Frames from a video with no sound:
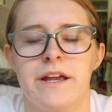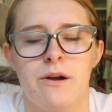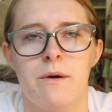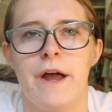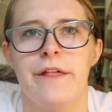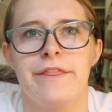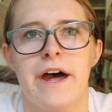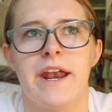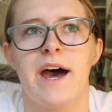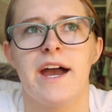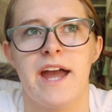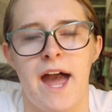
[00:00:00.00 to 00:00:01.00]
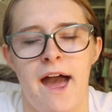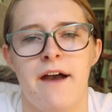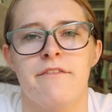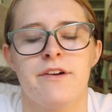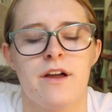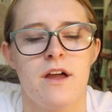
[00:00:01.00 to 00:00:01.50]
takeaway that I
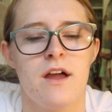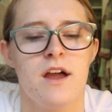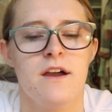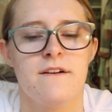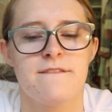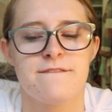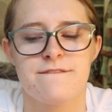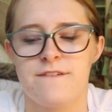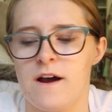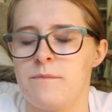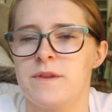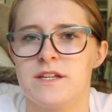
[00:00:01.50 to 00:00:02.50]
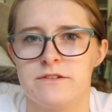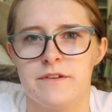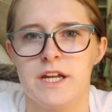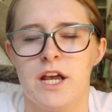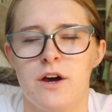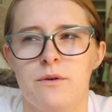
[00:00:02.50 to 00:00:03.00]
had from this
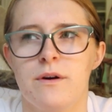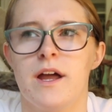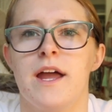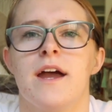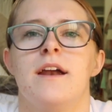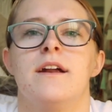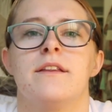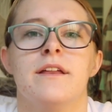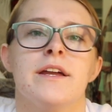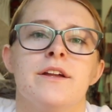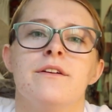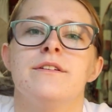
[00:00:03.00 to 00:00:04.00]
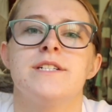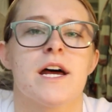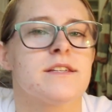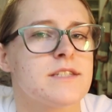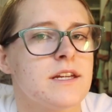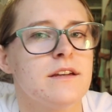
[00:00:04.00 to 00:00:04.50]
video. And thank you,
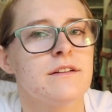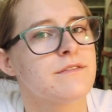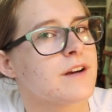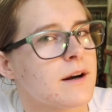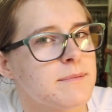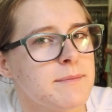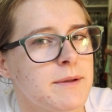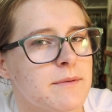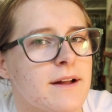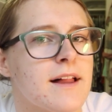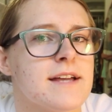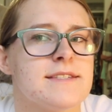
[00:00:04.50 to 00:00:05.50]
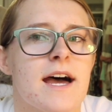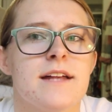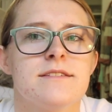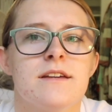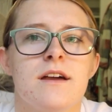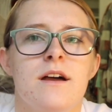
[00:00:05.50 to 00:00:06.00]
Justin, for helping me realize
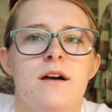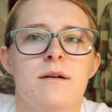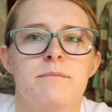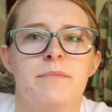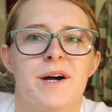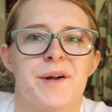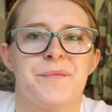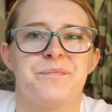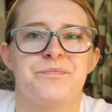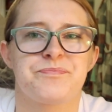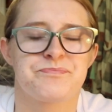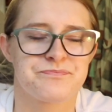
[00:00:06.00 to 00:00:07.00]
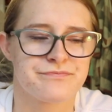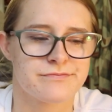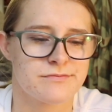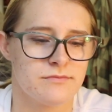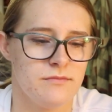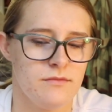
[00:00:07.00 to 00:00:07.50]
that. But
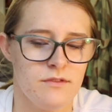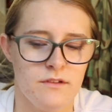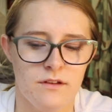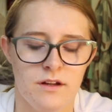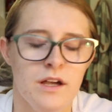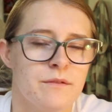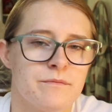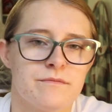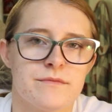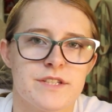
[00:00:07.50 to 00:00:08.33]
yeah,